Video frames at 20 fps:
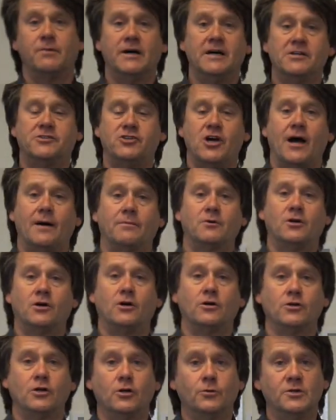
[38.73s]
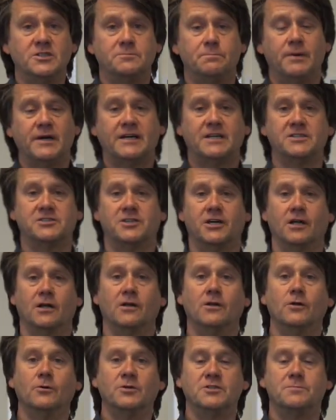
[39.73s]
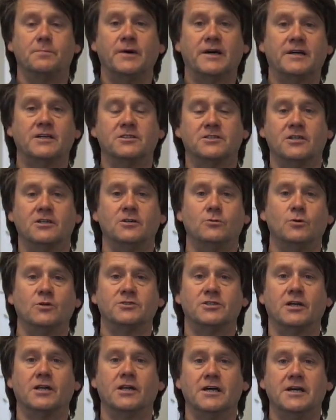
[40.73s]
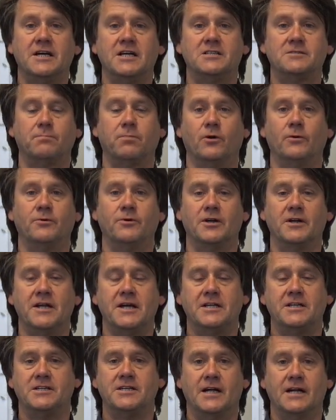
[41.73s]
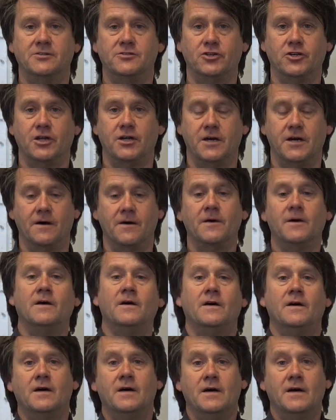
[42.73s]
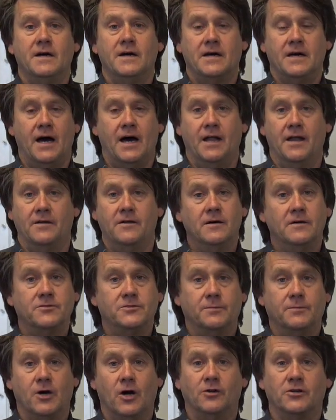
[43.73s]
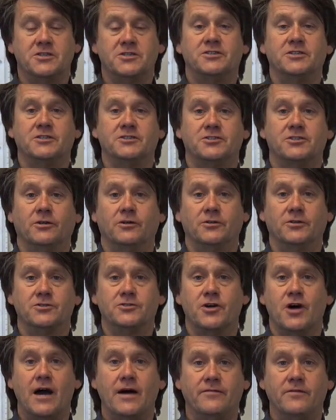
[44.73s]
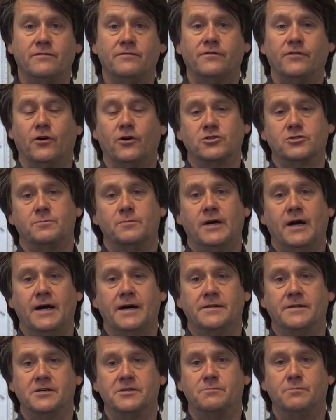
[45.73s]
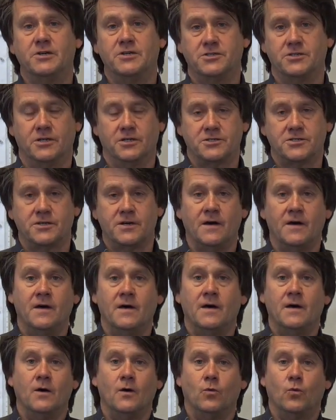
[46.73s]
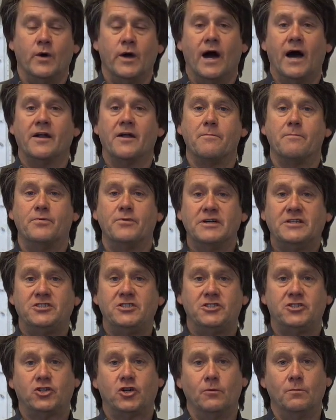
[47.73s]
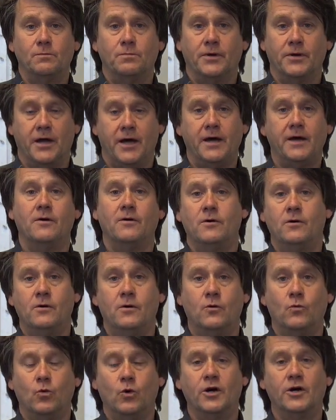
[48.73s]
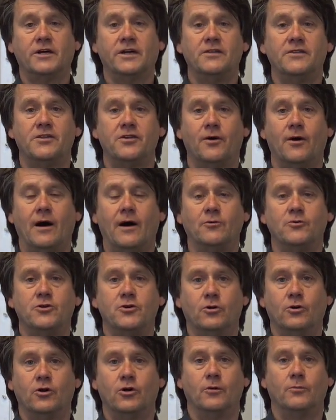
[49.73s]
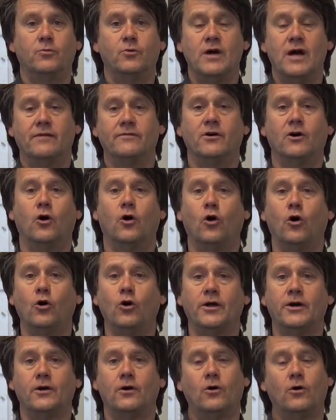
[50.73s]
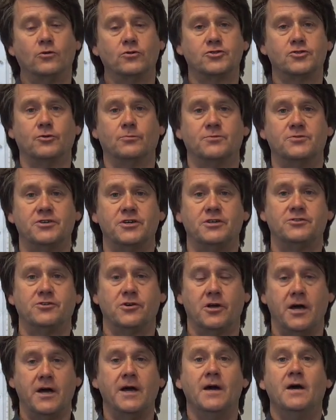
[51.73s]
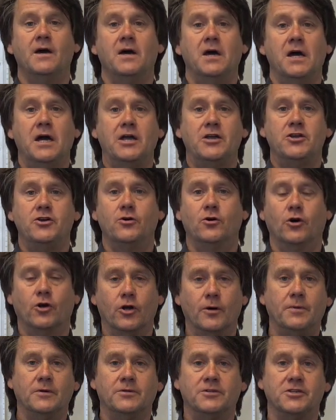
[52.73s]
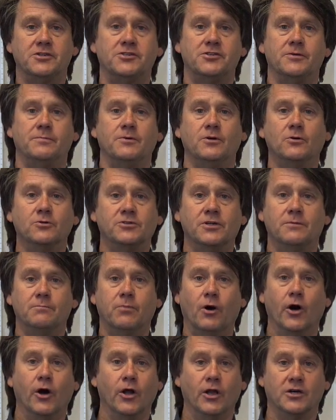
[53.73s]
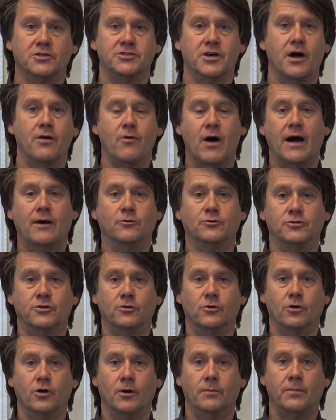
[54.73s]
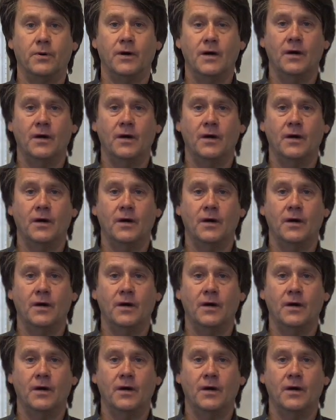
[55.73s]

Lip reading: by a chap called Lewis Pickersgill, and Lewis Pickersgill was a Leeds plumber and heating engineer, and to be honest is still the driving force behind this business. We are a British company working throughout Europe. We have a wholly owned subsidiary in Europe distributing boilers around Europe.